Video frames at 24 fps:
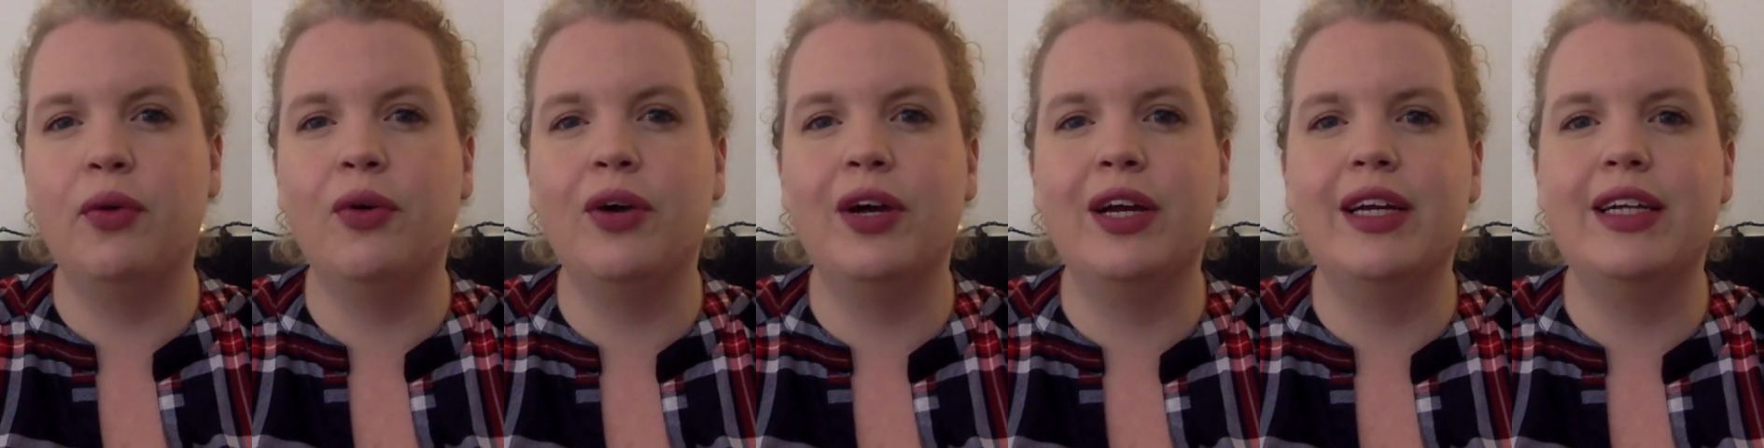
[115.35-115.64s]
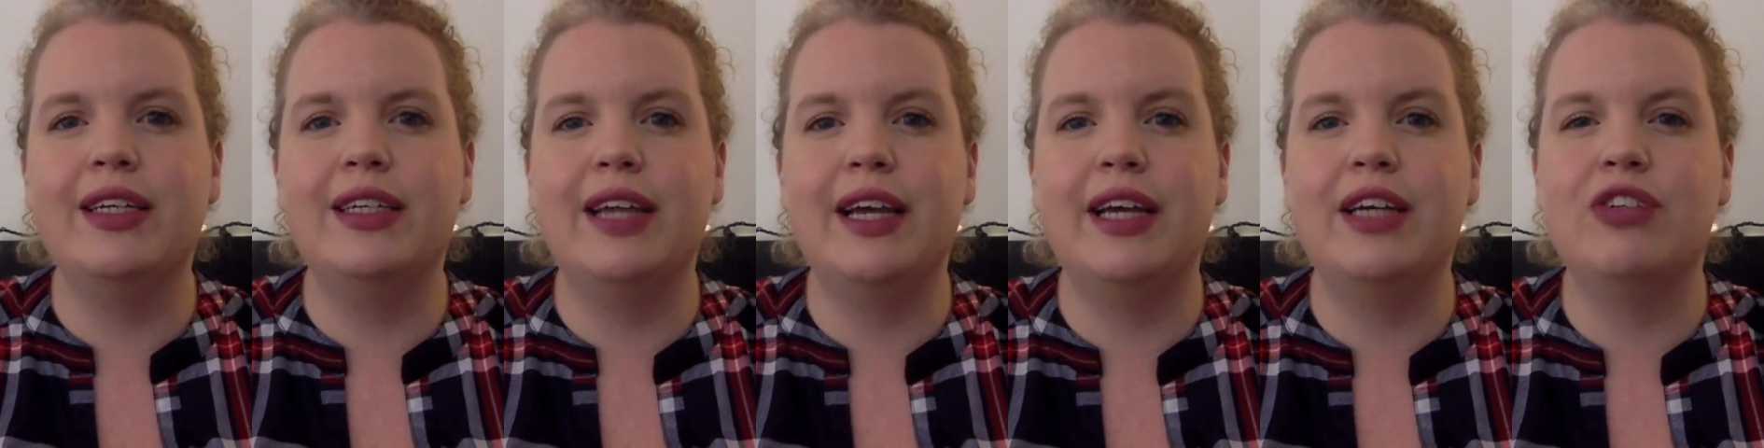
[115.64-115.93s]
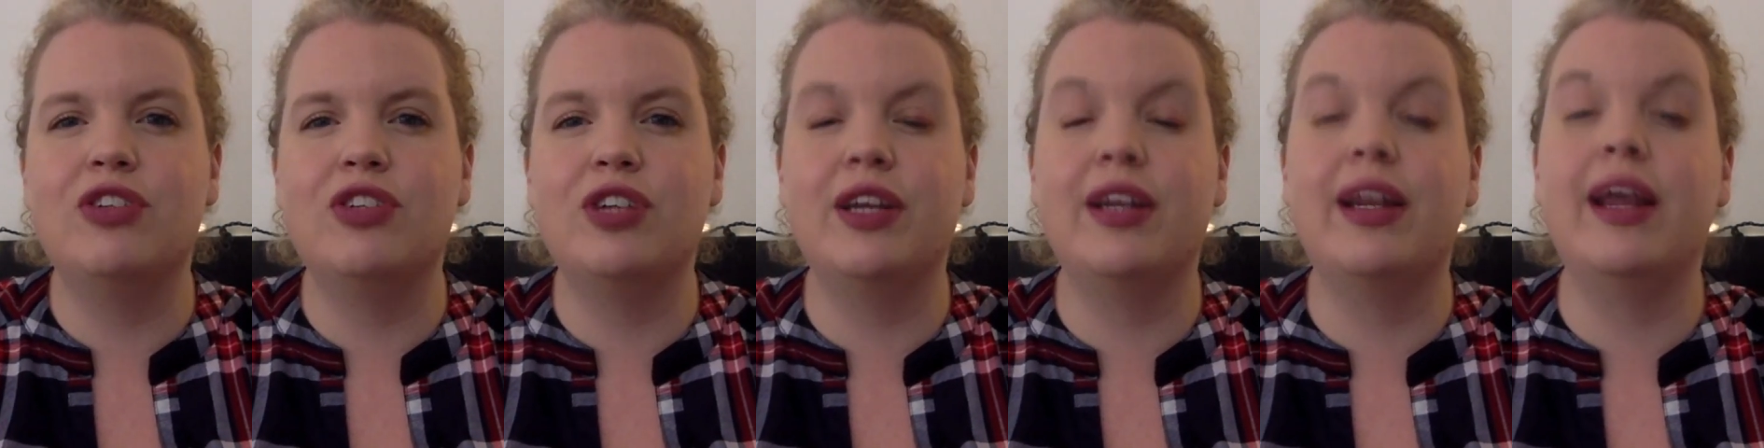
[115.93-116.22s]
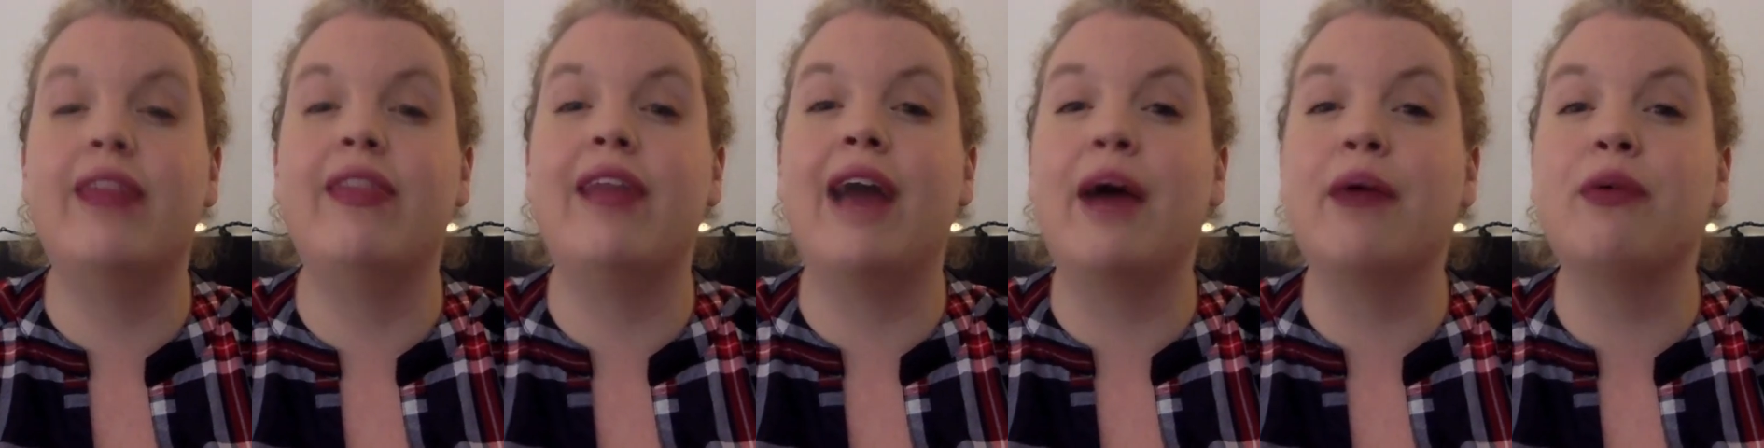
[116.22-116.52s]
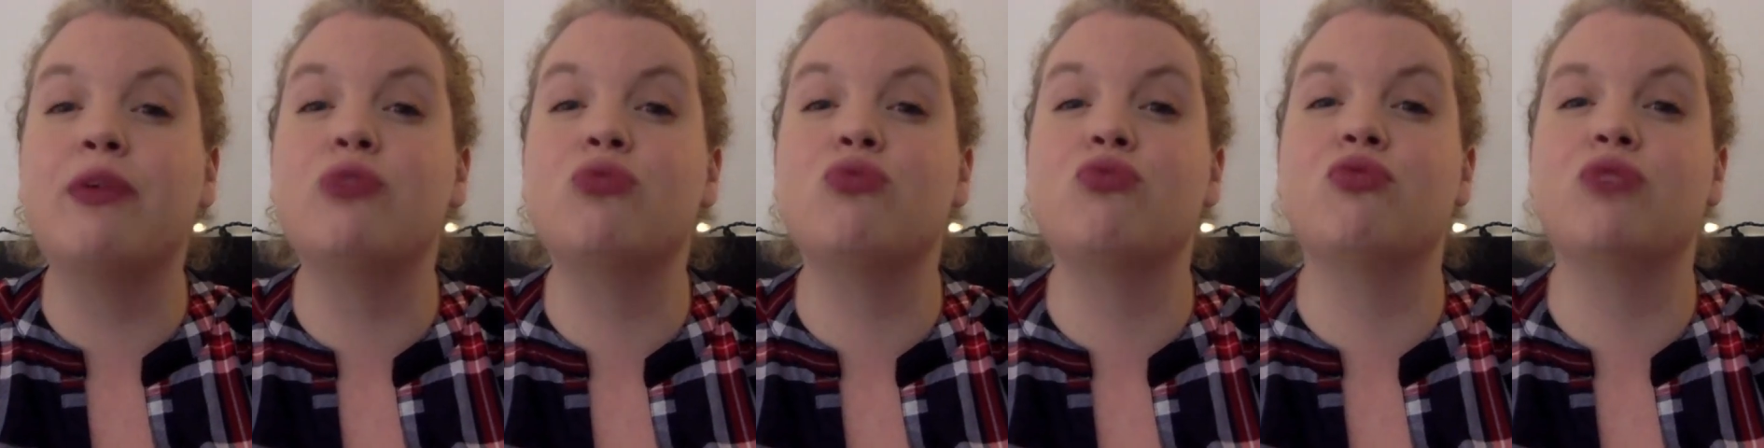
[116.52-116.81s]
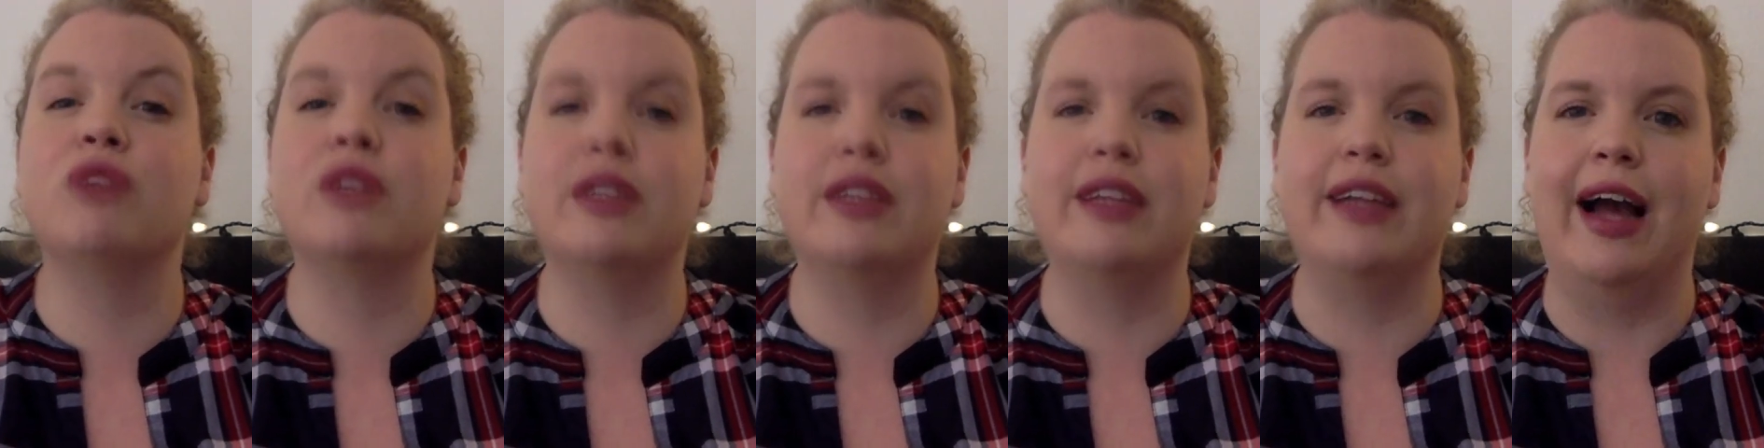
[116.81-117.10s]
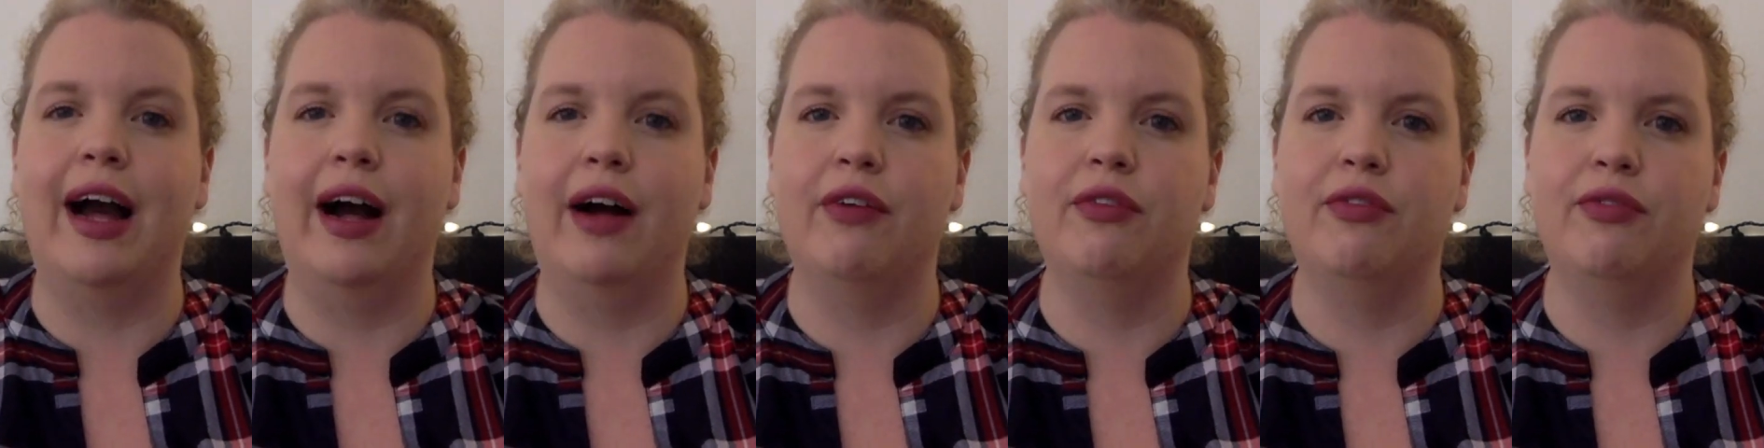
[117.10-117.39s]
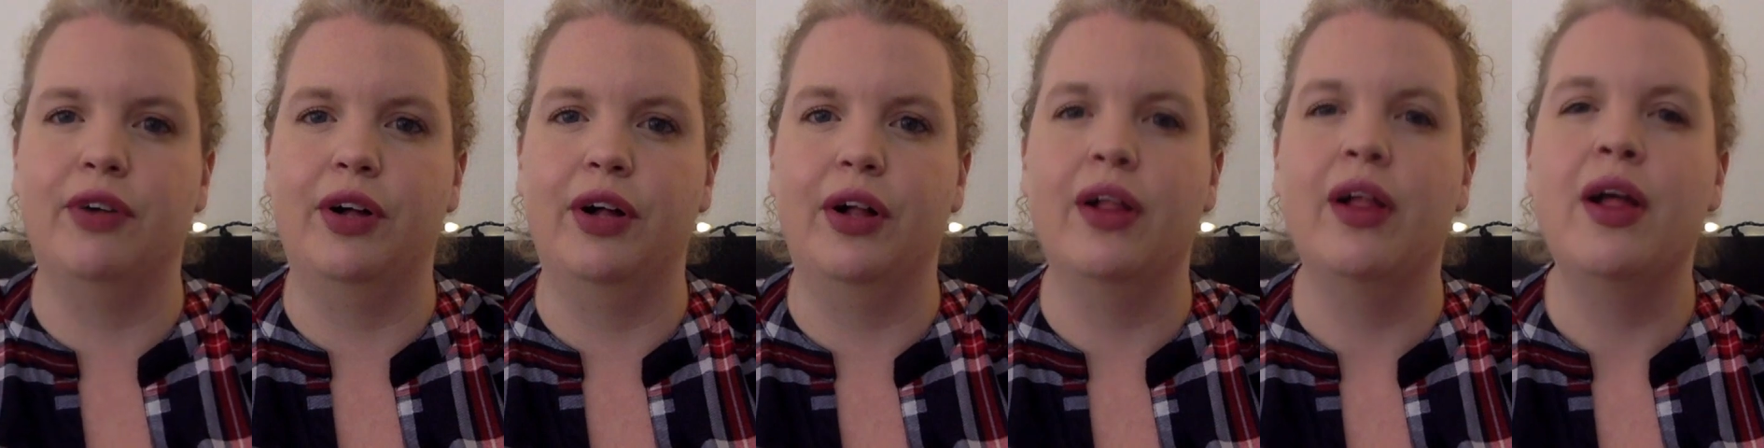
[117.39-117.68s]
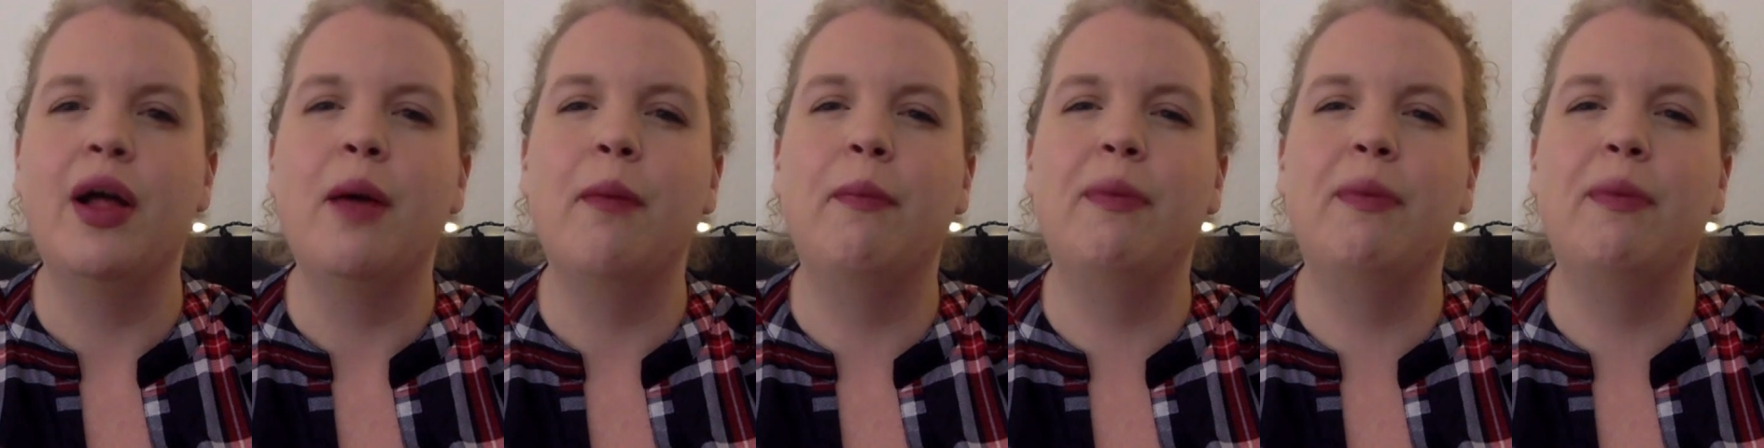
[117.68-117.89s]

orientation, and that was really helpful,